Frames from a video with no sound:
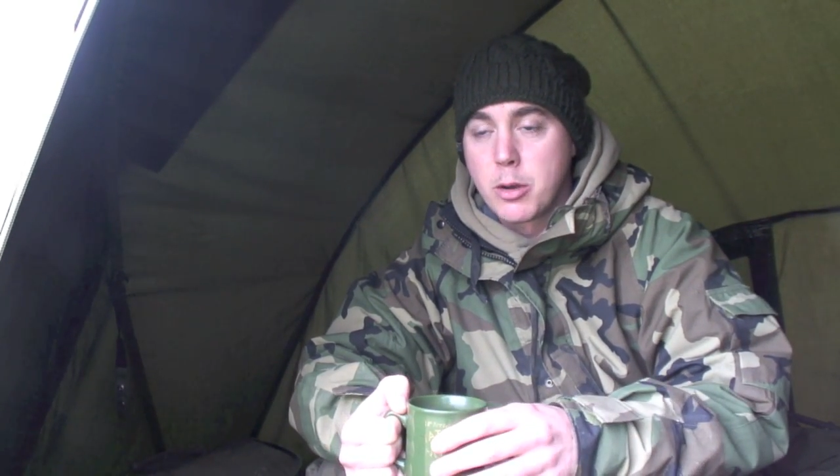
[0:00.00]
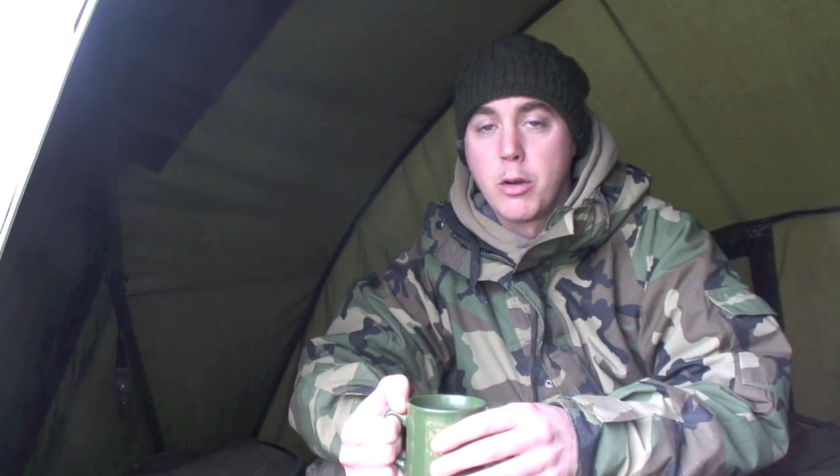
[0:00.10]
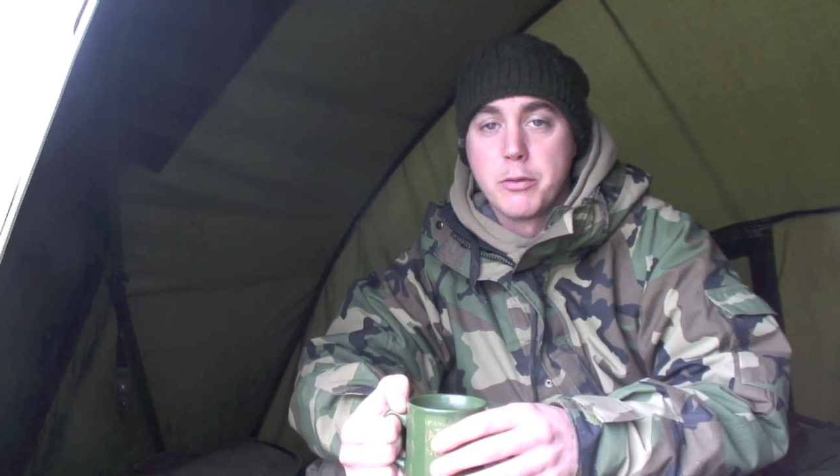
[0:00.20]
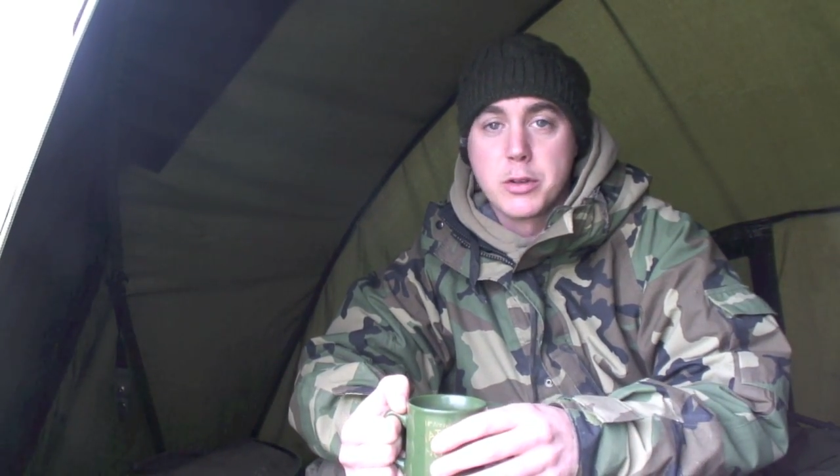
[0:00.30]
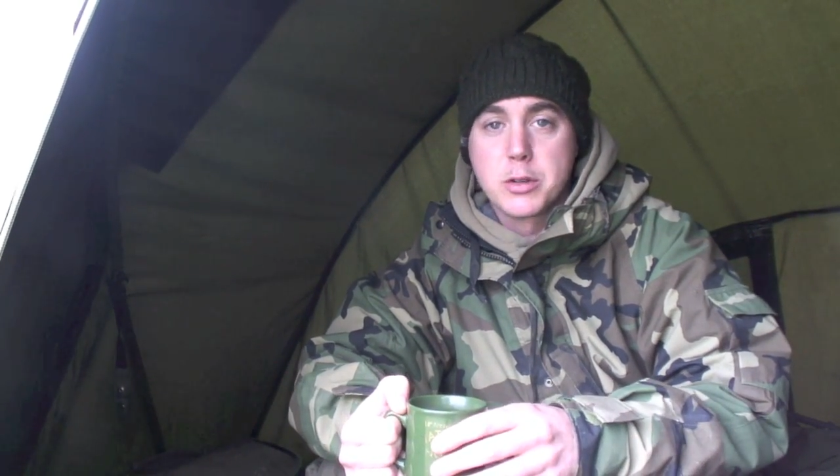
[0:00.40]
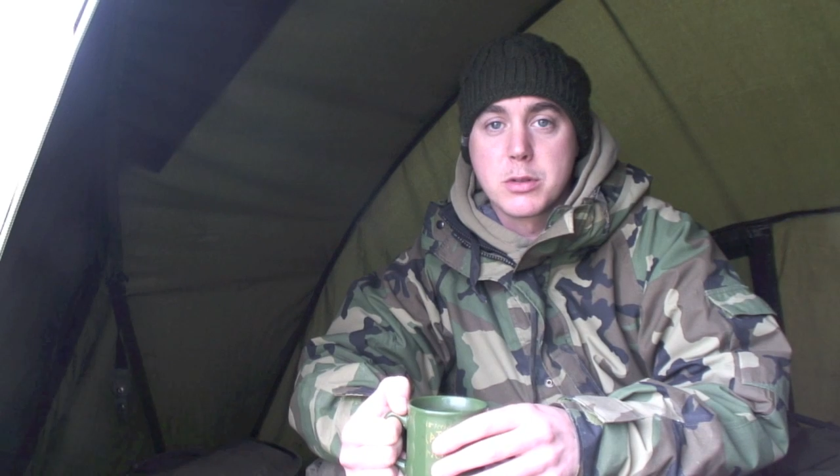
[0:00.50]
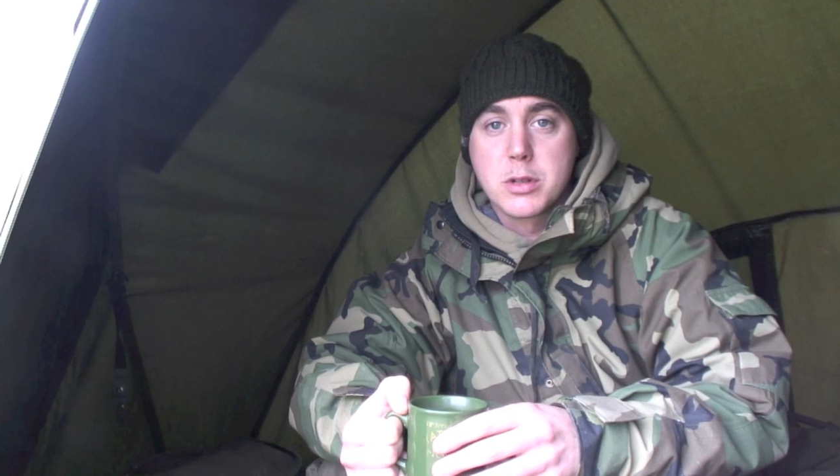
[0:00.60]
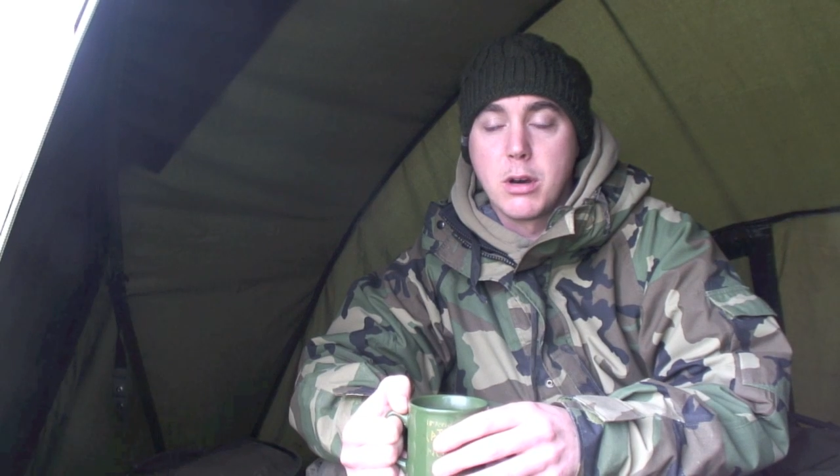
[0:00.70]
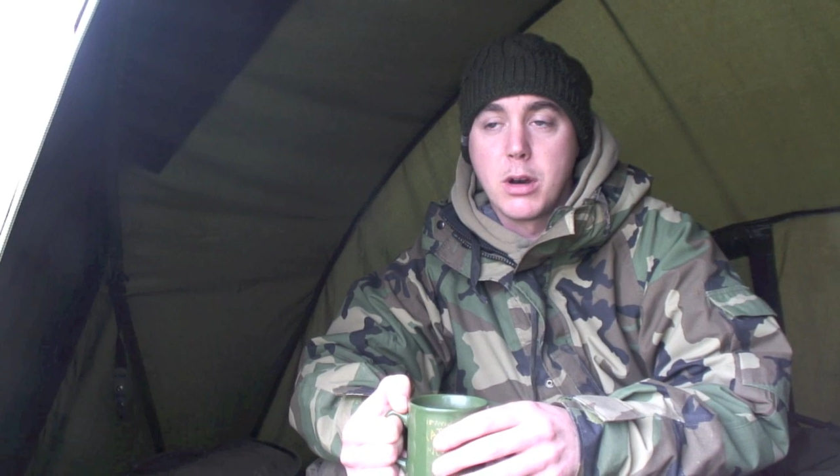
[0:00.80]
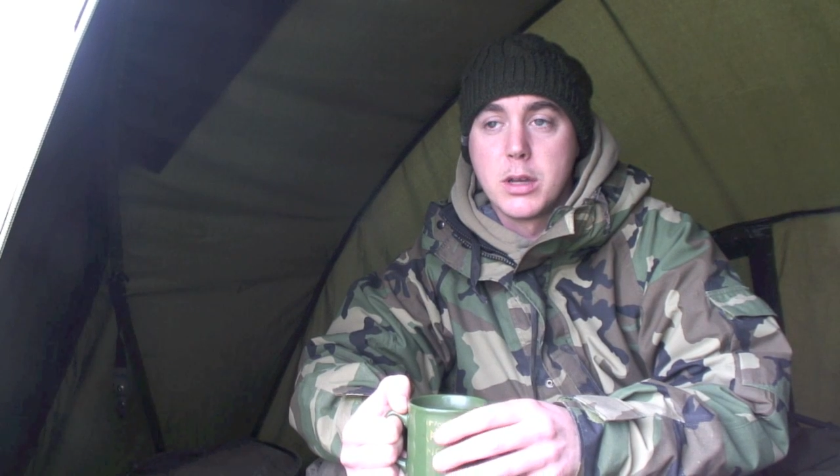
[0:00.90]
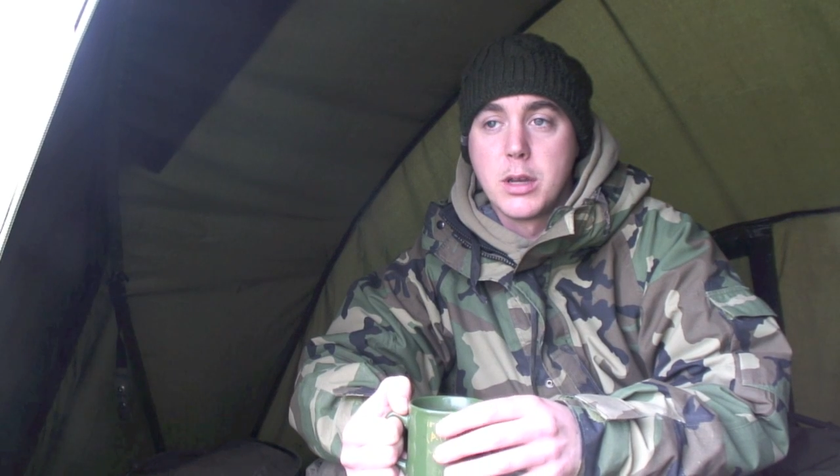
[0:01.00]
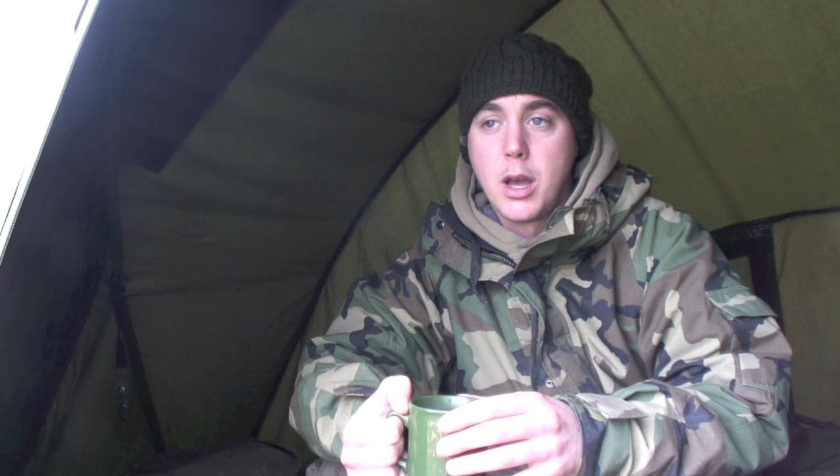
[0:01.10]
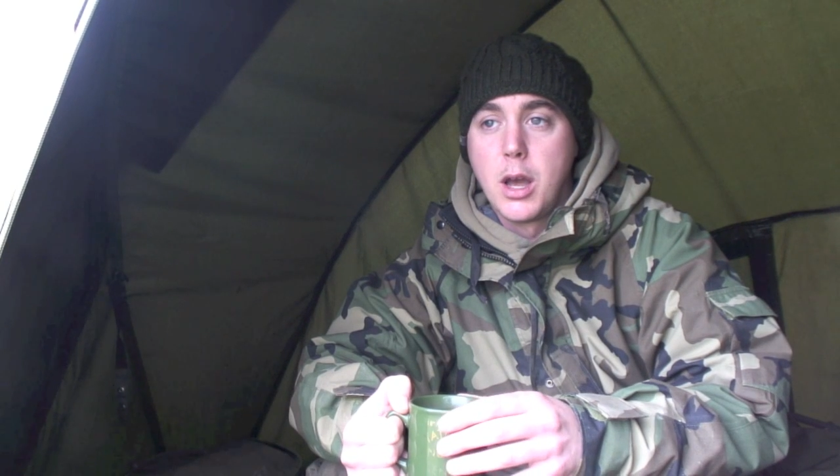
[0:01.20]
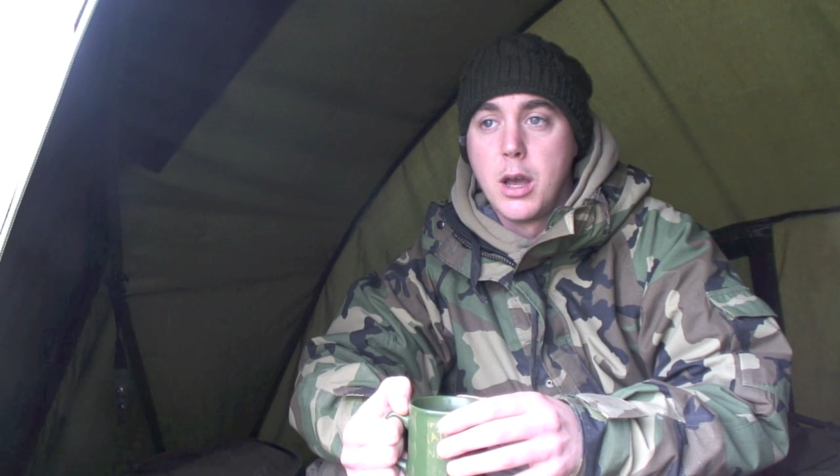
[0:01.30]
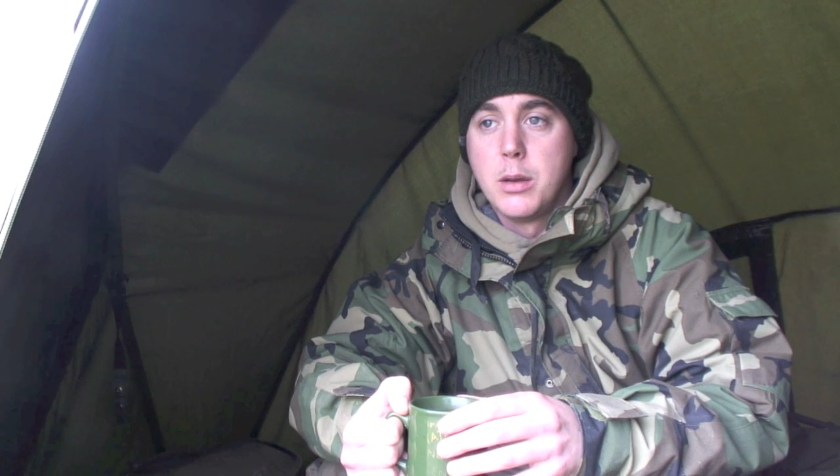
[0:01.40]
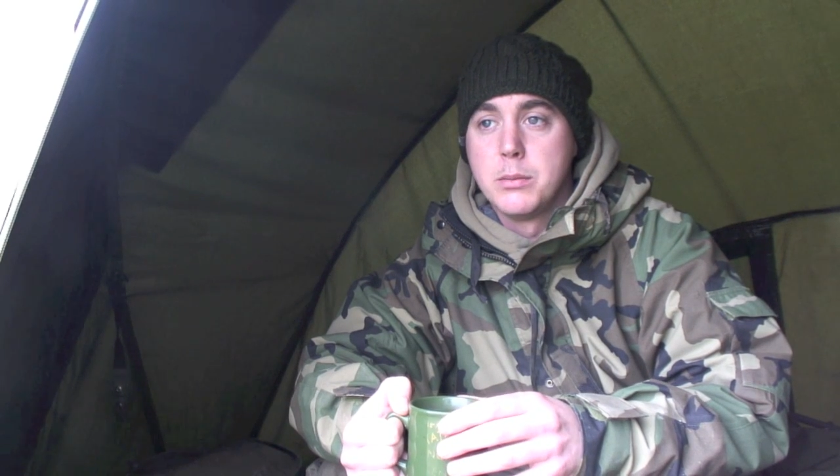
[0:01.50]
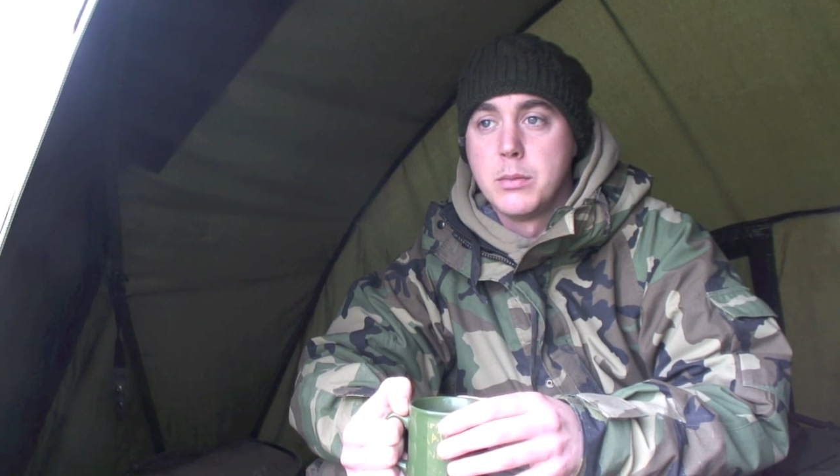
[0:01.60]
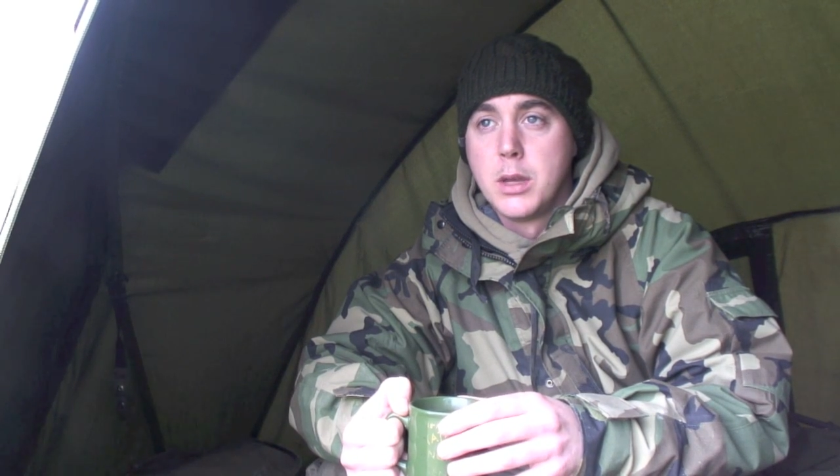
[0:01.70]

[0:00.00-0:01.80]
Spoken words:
confidence was high.